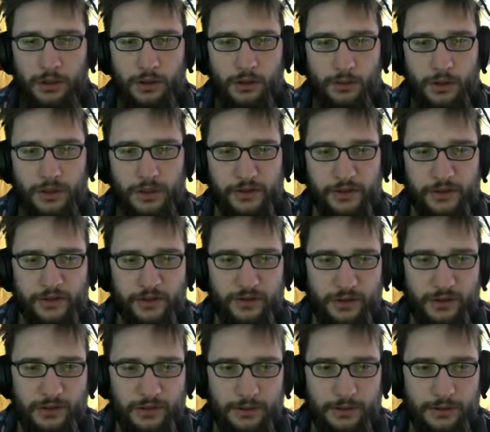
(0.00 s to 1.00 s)
Well, just
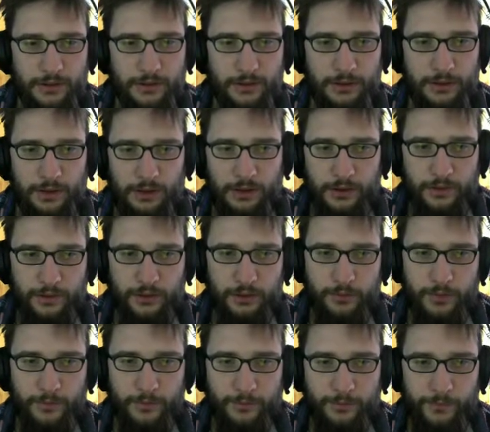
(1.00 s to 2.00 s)
just take another job.
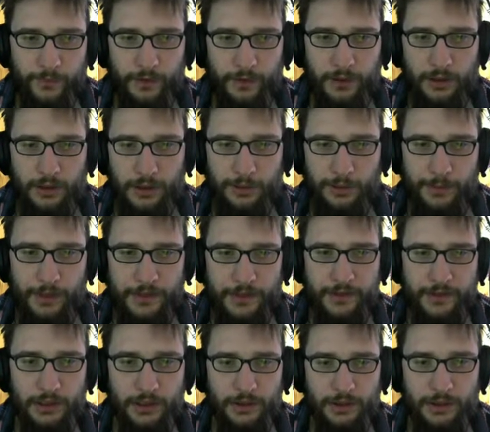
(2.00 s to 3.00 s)
A
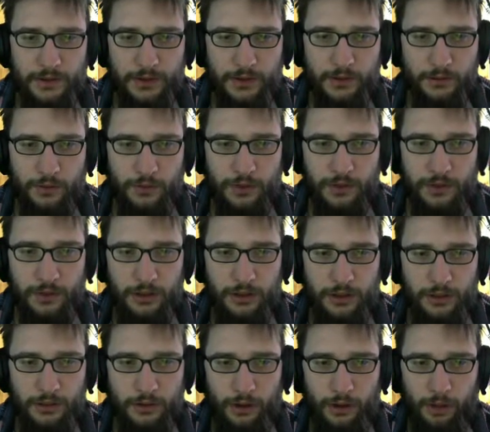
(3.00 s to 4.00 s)
master in
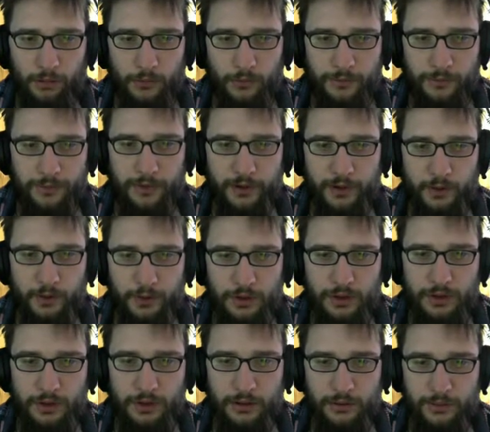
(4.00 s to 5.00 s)
security uh, of security
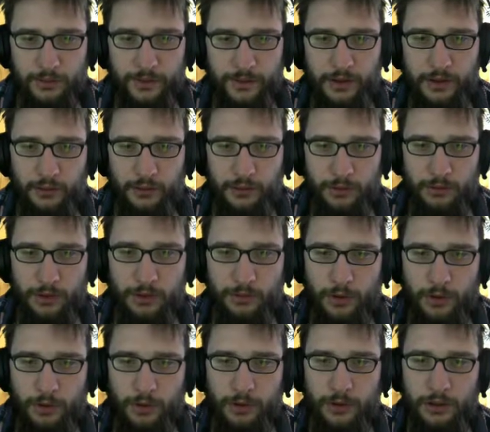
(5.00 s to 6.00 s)
lives here in
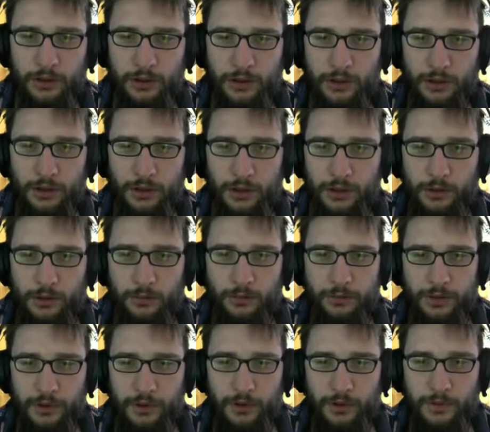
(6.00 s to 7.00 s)
Balmora.
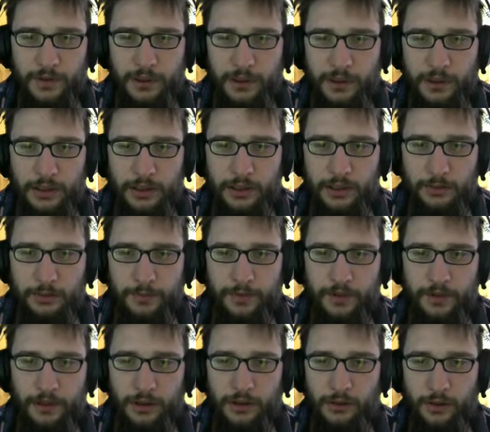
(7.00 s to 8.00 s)
Perhaps he can help
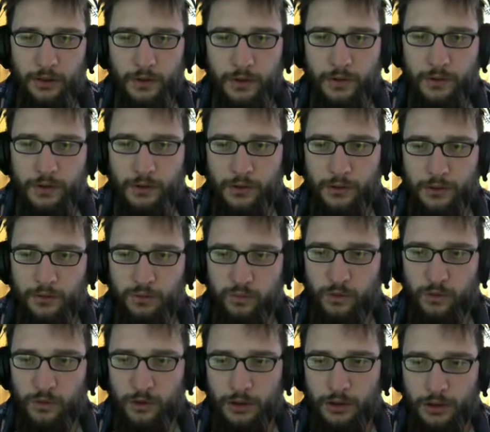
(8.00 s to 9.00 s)
secure the south
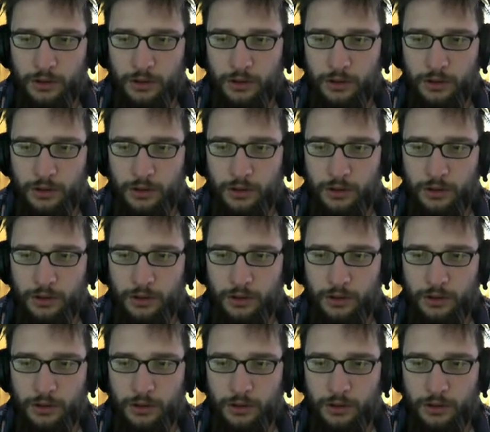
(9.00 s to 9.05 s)
wall.